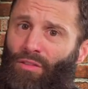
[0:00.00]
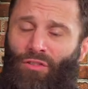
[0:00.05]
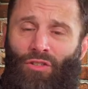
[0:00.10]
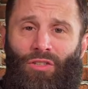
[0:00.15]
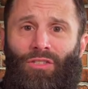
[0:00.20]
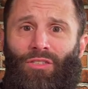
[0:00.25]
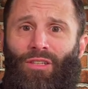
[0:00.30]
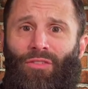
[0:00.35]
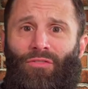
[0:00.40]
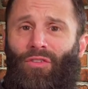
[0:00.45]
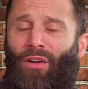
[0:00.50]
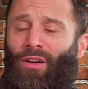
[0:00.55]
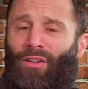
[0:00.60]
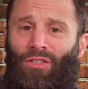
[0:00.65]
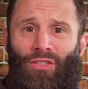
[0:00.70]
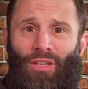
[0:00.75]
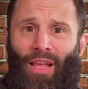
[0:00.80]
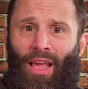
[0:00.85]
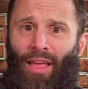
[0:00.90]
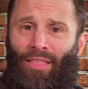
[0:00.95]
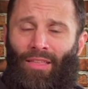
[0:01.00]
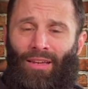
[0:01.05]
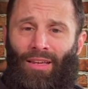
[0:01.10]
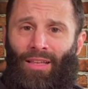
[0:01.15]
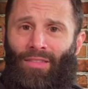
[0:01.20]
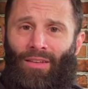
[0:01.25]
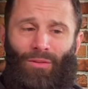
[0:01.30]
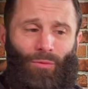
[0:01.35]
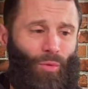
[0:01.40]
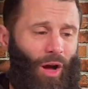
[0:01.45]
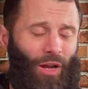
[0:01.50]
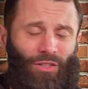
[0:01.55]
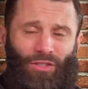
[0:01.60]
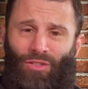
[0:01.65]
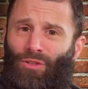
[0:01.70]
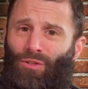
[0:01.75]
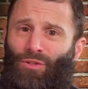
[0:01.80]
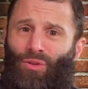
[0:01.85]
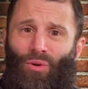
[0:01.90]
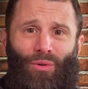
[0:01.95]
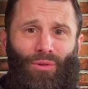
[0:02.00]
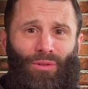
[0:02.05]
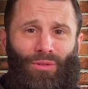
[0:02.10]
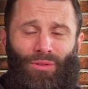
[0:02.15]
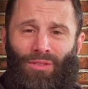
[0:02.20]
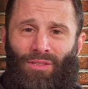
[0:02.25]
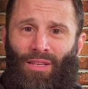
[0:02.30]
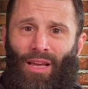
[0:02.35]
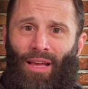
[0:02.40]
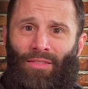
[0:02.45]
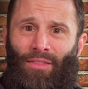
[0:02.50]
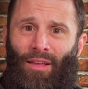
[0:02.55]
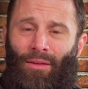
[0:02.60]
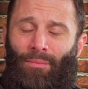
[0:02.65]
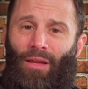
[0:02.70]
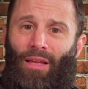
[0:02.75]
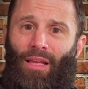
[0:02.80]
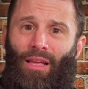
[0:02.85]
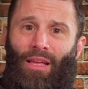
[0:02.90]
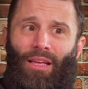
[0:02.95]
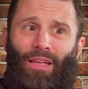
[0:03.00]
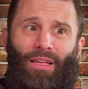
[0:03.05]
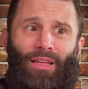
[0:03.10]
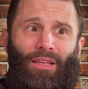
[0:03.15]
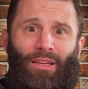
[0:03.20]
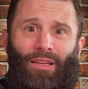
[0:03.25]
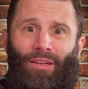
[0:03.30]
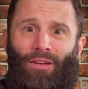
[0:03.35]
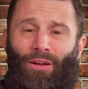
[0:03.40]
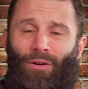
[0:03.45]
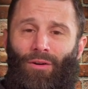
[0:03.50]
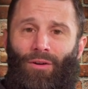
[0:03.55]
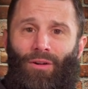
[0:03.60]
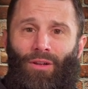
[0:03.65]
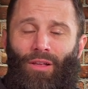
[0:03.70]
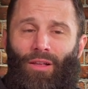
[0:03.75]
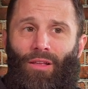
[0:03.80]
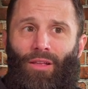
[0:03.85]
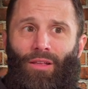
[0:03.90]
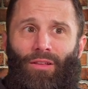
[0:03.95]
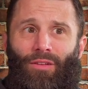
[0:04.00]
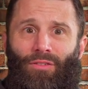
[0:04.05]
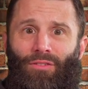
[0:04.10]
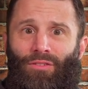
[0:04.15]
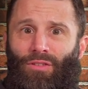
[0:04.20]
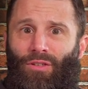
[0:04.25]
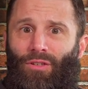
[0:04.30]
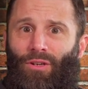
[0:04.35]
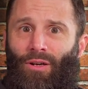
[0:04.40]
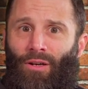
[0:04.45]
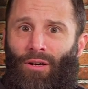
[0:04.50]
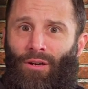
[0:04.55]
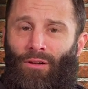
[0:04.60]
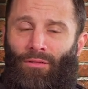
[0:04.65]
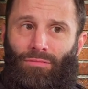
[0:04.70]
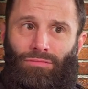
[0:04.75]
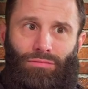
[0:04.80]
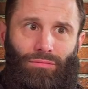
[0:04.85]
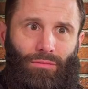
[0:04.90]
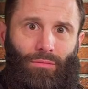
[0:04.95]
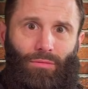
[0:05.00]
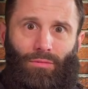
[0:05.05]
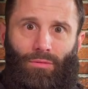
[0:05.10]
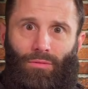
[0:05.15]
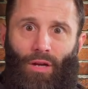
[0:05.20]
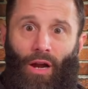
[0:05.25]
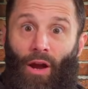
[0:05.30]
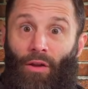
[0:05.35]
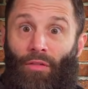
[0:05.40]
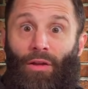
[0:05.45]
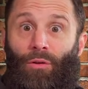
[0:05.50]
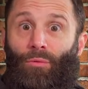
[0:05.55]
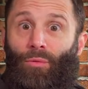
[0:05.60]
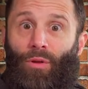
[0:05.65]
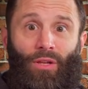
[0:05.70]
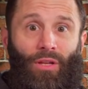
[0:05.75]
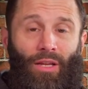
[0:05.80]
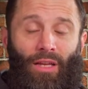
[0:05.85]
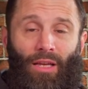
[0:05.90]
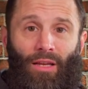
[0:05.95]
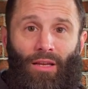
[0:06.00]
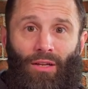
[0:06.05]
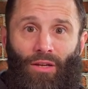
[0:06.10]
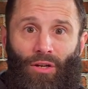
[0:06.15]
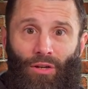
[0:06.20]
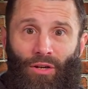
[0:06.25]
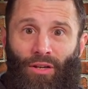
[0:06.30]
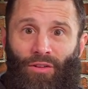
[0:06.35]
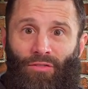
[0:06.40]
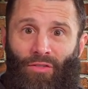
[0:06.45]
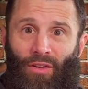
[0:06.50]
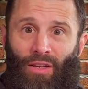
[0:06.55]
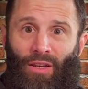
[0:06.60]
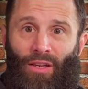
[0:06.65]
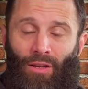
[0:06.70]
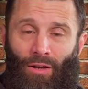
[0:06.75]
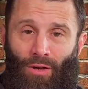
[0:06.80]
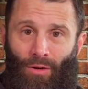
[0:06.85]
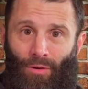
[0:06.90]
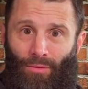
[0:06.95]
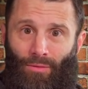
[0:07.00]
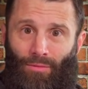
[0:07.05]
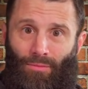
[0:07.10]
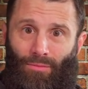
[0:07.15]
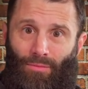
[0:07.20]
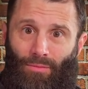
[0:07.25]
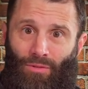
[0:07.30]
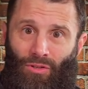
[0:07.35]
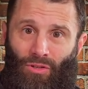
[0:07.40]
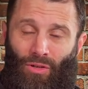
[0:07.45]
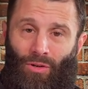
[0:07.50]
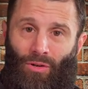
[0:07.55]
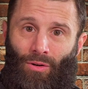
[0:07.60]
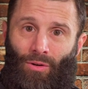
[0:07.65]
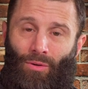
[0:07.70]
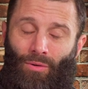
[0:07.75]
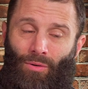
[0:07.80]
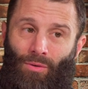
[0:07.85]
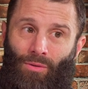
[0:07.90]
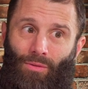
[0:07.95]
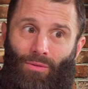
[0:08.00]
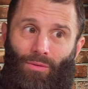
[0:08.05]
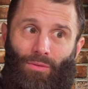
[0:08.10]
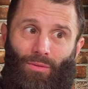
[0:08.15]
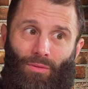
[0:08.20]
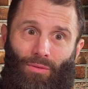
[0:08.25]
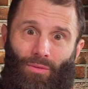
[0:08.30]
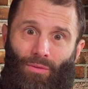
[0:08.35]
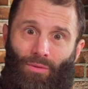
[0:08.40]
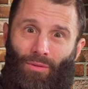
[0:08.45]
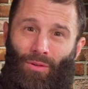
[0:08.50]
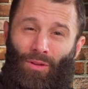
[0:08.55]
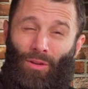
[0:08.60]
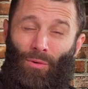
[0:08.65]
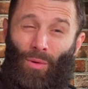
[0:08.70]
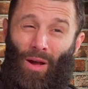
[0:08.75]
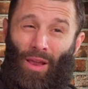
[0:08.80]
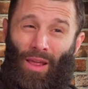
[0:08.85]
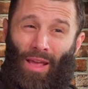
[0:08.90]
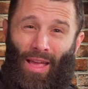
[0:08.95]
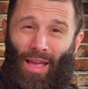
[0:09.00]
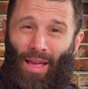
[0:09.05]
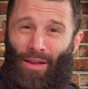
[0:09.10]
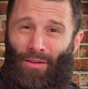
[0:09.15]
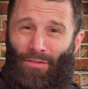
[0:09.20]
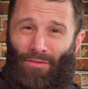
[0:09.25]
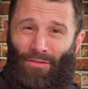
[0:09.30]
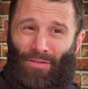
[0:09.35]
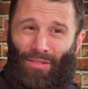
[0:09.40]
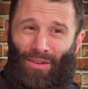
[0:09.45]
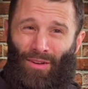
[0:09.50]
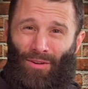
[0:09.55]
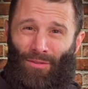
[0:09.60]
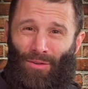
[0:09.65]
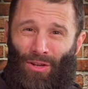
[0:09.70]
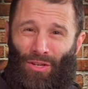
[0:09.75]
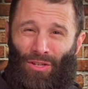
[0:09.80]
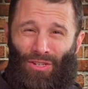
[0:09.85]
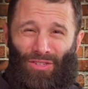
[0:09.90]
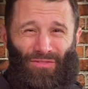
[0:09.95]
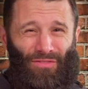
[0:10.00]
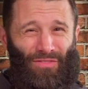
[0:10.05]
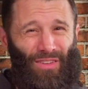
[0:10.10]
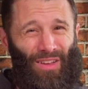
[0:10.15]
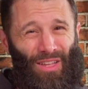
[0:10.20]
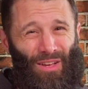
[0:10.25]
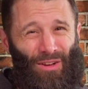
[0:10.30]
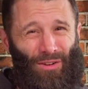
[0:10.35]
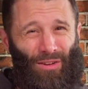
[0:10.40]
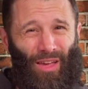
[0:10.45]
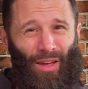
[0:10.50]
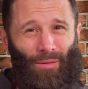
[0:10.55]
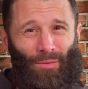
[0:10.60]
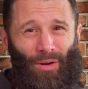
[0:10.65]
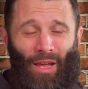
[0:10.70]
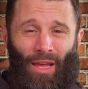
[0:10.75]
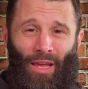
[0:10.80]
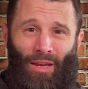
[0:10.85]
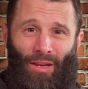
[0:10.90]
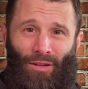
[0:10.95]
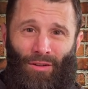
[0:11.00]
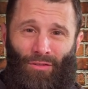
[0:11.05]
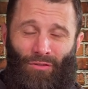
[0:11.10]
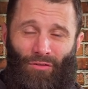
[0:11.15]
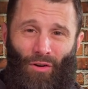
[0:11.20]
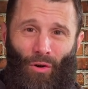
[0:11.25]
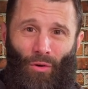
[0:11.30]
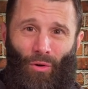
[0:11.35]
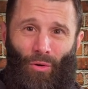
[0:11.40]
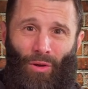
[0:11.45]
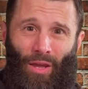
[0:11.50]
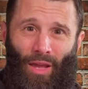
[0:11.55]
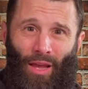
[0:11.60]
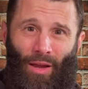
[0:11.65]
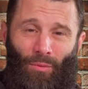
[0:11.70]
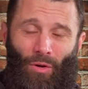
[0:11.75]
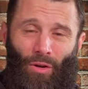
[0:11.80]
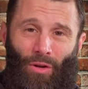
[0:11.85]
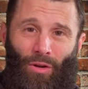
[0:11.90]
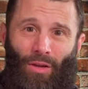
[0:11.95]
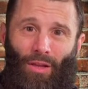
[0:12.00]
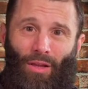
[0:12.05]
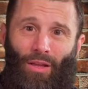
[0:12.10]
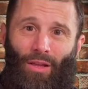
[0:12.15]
Just the functionality that, watch tutorials on them, you know, uh, are they really good at video? So you want to have, you know, a good video camera and a good photo camera.